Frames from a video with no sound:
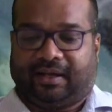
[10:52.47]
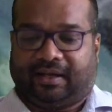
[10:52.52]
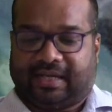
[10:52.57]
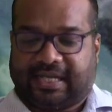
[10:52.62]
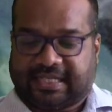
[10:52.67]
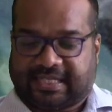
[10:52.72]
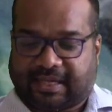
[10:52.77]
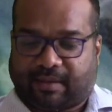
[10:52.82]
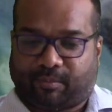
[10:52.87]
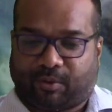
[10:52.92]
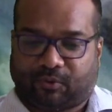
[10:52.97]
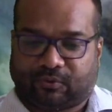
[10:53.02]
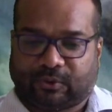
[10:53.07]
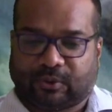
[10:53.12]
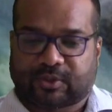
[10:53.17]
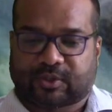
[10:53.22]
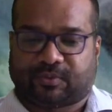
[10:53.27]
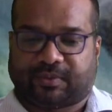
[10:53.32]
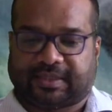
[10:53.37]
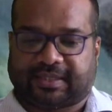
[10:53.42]
Some of
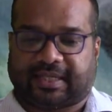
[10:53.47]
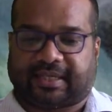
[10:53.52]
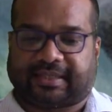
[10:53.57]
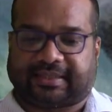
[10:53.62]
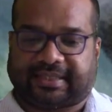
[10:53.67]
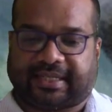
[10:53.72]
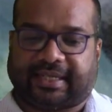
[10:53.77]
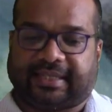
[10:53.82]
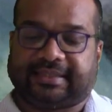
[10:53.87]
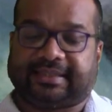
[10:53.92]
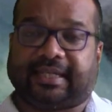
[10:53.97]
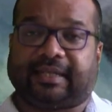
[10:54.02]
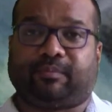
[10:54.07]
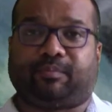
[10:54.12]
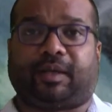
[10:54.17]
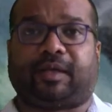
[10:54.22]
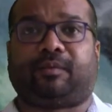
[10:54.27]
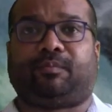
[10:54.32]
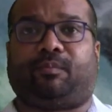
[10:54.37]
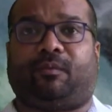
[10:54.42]
those which are challenged,
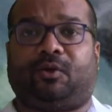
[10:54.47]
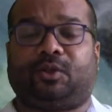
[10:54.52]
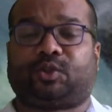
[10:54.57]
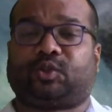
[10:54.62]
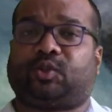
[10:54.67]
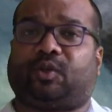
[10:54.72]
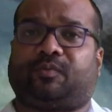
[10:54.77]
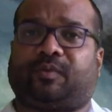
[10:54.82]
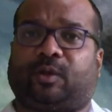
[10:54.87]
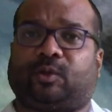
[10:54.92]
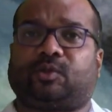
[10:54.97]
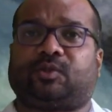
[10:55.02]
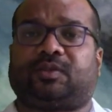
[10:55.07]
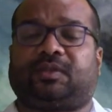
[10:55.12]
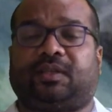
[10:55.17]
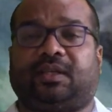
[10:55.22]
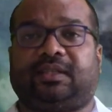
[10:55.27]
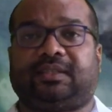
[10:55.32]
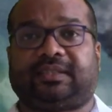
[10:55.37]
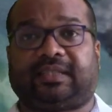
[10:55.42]
but most of
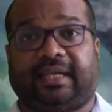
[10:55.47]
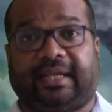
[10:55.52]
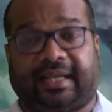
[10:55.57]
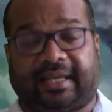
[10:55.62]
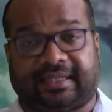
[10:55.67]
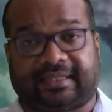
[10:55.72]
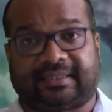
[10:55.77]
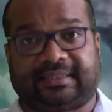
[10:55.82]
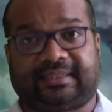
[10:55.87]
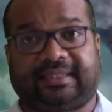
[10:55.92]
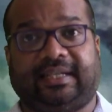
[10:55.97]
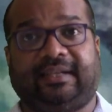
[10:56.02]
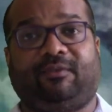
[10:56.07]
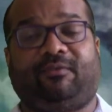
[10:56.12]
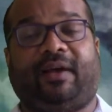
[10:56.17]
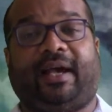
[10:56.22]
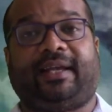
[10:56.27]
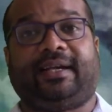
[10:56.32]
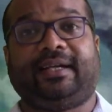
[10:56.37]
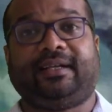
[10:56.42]
those still are
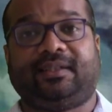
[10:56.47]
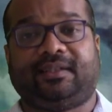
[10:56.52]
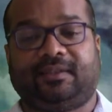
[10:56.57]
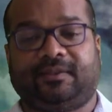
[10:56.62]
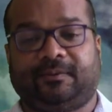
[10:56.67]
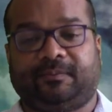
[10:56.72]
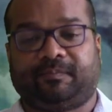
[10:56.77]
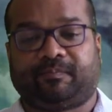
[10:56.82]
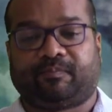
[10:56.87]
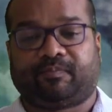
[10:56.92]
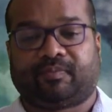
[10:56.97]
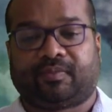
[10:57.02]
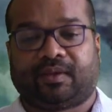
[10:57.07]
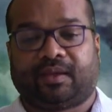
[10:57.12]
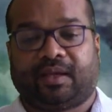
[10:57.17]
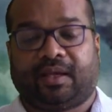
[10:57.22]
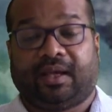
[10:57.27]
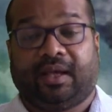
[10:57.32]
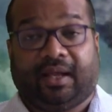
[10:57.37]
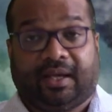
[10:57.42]
valid.
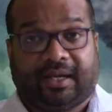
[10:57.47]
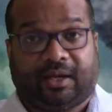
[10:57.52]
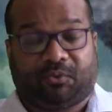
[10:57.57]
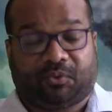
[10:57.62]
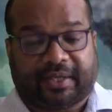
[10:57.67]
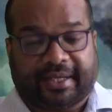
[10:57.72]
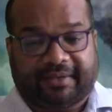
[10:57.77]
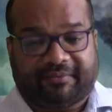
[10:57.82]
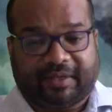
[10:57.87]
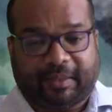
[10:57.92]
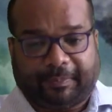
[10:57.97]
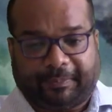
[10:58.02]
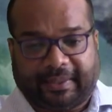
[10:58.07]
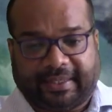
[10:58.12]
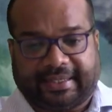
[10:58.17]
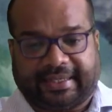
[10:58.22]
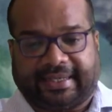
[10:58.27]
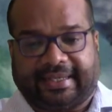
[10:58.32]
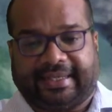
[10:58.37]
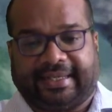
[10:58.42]
Now, David
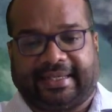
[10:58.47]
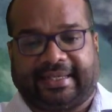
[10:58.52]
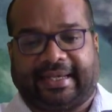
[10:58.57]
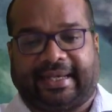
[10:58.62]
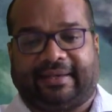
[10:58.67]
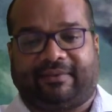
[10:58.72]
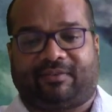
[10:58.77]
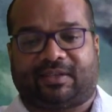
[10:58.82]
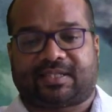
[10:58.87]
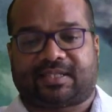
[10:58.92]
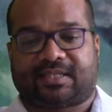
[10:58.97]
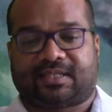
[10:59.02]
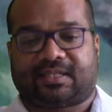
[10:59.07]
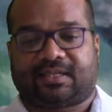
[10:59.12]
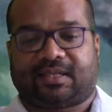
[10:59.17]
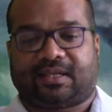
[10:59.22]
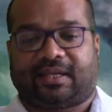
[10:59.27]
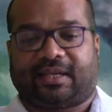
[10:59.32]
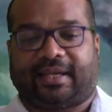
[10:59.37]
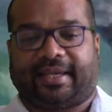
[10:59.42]
Pingree gave
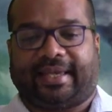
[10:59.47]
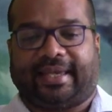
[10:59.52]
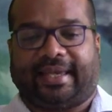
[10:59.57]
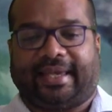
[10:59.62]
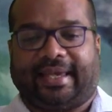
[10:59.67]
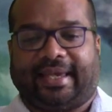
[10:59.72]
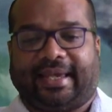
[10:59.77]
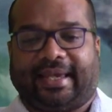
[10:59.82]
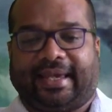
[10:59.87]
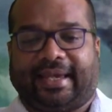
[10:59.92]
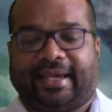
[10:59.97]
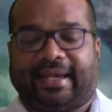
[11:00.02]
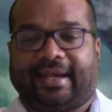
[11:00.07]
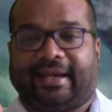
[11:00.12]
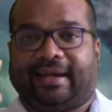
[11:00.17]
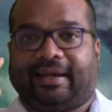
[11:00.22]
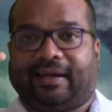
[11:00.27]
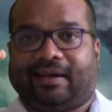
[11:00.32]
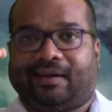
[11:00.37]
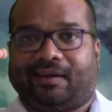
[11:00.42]
us
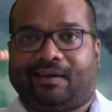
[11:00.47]
a